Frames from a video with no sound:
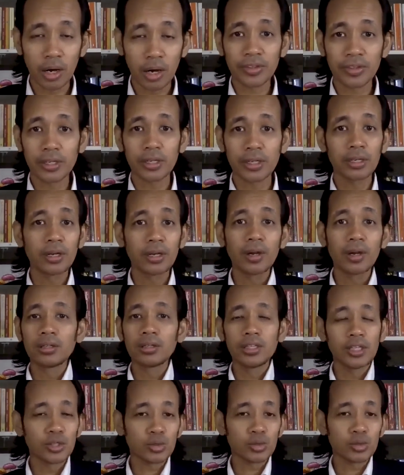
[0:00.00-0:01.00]
after
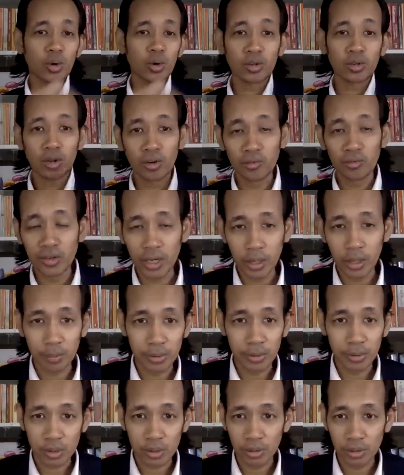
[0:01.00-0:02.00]
this whole COVID
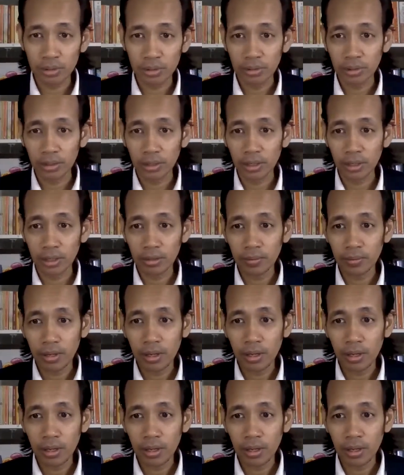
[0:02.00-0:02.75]
episode. Yeah.